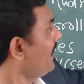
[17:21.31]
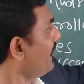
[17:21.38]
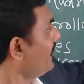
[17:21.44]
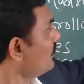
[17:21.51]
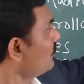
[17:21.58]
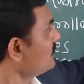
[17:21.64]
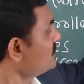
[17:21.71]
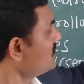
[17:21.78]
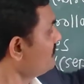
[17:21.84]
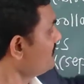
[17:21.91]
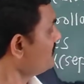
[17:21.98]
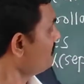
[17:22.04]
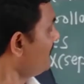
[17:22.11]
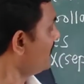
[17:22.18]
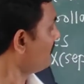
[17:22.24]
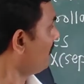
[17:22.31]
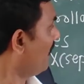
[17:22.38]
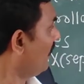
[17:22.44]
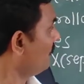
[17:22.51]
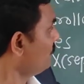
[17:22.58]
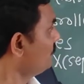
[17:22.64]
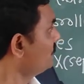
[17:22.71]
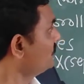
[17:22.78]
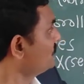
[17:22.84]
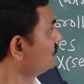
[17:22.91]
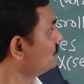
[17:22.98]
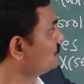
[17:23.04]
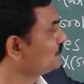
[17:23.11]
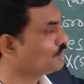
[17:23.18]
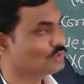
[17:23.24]
Androecium is made up of
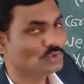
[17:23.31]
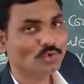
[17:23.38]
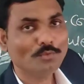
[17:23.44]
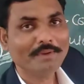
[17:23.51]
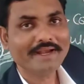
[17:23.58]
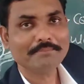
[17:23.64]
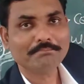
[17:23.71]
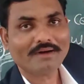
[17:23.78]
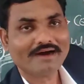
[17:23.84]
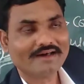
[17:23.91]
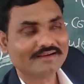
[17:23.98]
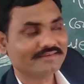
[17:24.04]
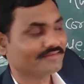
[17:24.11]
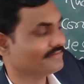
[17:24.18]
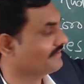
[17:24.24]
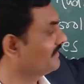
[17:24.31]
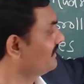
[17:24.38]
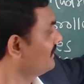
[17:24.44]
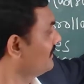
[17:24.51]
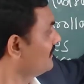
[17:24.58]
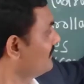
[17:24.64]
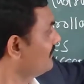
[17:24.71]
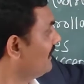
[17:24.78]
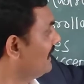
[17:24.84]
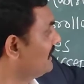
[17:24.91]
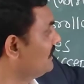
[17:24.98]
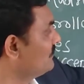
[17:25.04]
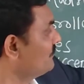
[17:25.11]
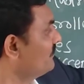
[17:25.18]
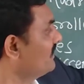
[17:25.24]
two main parts, that
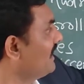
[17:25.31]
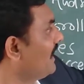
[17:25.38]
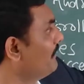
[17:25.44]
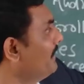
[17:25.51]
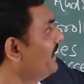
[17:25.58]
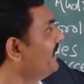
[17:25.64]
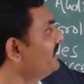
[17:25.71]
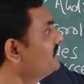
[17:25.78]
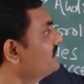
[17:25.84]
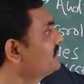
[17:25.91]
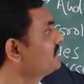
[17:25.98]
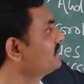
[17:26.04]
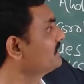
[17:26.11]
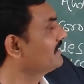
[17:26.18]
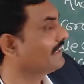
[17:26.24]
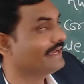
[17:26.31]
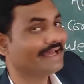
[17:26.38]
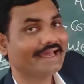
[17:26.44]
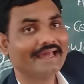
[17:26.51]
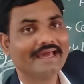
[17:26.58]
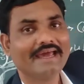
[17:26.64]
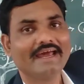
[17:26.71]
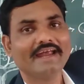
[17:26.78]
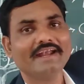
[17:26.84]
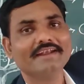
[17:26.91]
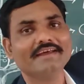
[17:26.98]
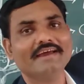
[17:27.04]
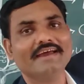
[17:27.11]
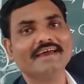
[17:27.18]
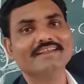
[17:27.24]
is filament and
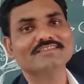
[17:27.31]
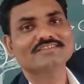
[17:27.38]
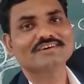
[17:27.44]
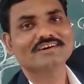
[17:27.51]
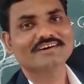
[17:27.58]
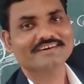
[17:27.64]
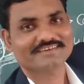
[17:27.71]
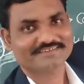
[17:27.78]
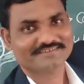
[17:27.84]
anther.